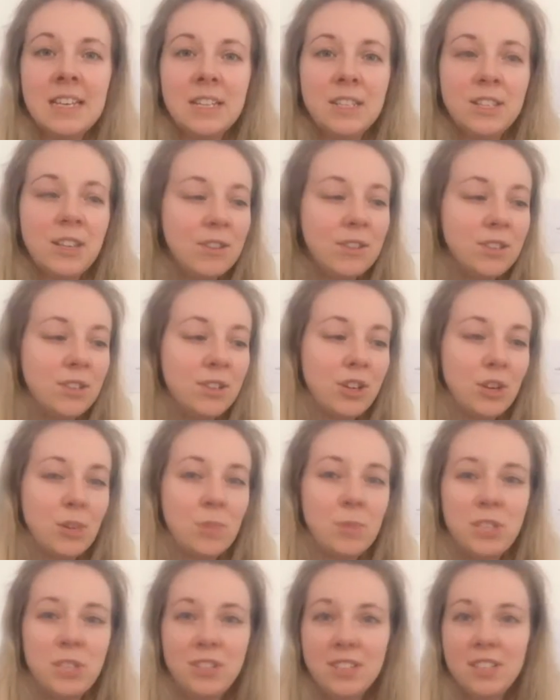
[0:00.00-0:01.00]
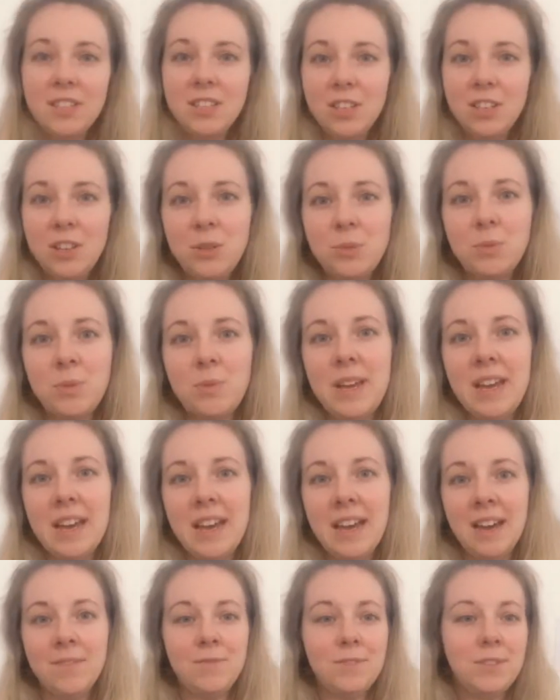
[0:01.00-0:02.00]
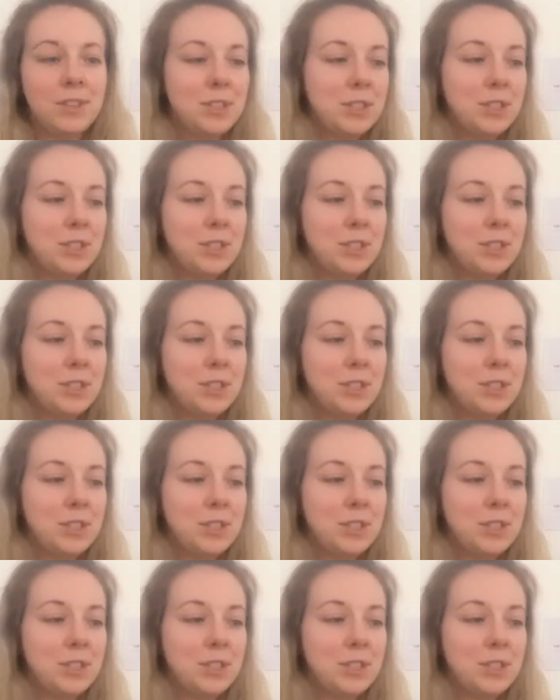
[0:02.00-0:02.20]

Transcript: So it's a good opportunity to use what we have